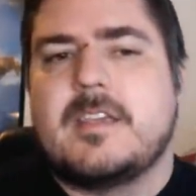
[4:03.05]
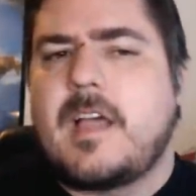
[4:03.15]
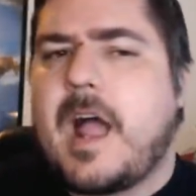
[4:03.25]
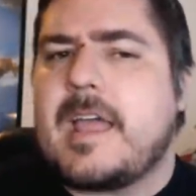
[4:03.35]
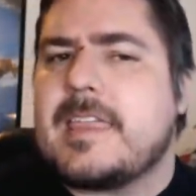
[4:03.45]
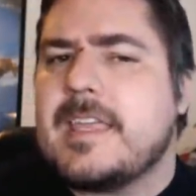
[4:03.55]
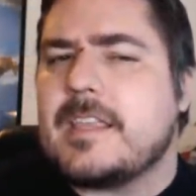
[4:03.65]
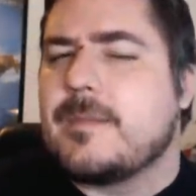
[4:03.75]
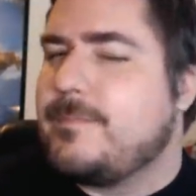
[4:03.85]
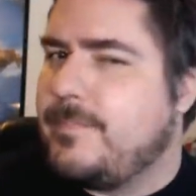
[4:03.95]
I think
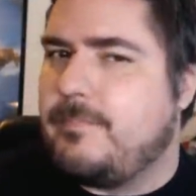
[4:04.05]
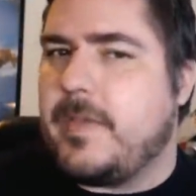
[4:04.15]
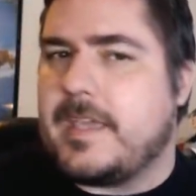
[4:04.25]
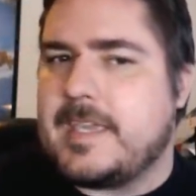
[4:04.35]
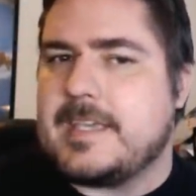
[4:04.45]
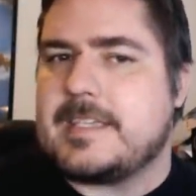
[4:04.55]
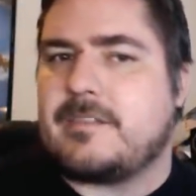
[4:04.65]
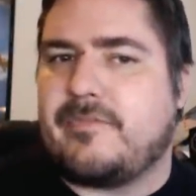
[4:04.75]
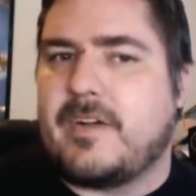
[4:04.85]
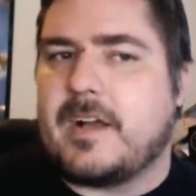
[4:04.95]
the biggest
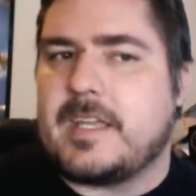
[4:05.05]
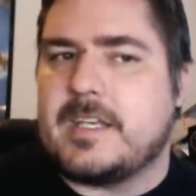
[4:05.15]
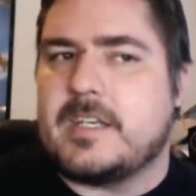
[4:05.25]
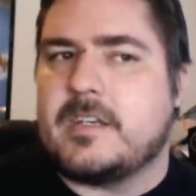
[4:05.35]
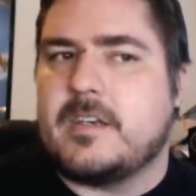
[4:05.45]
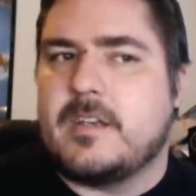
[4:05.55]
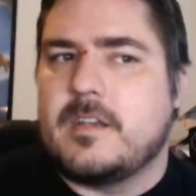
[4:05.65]
fucking